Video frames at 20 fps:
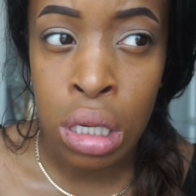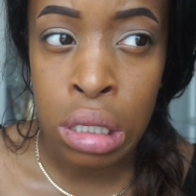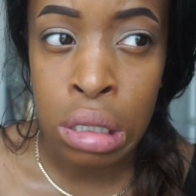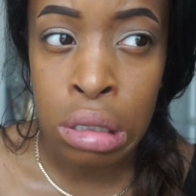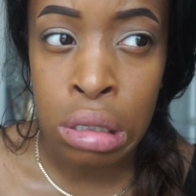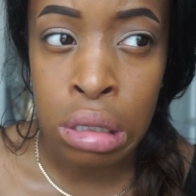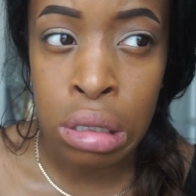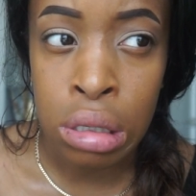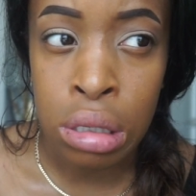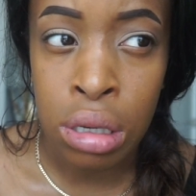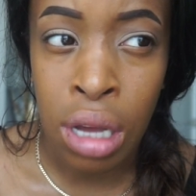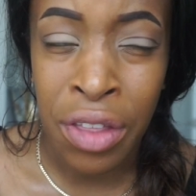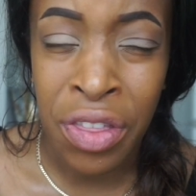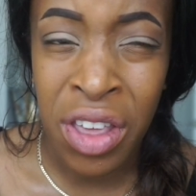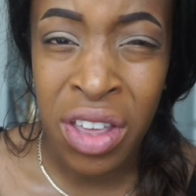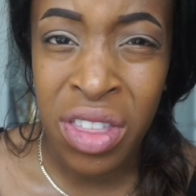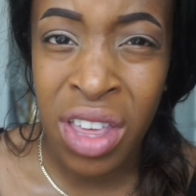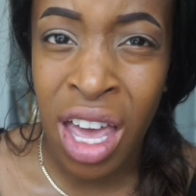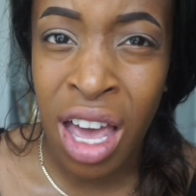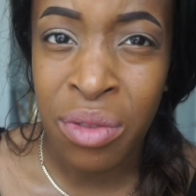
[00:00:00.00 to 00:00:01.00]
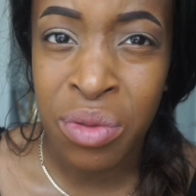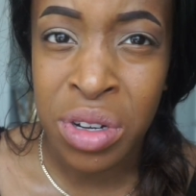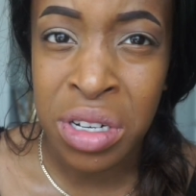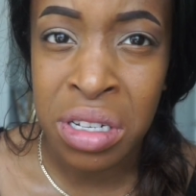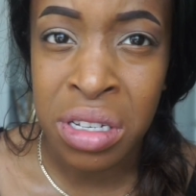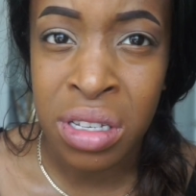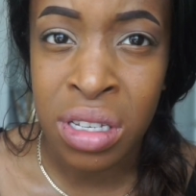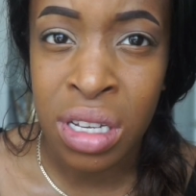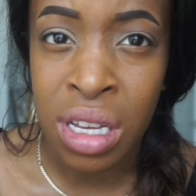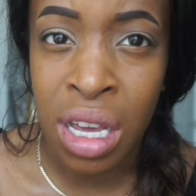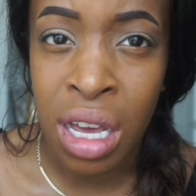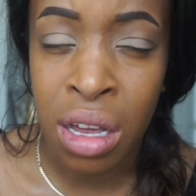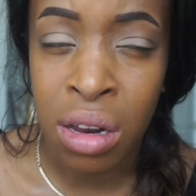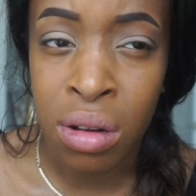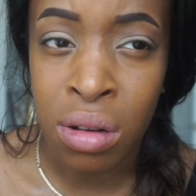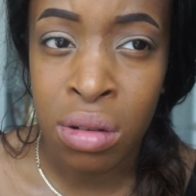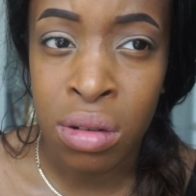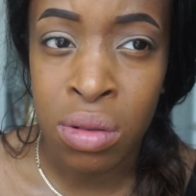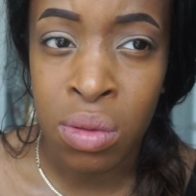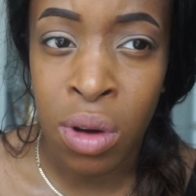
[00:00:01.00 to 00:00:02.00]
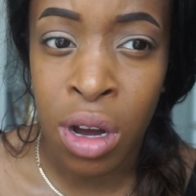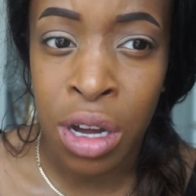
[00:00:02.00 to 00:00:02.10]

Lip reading: I think they have one in Seattle and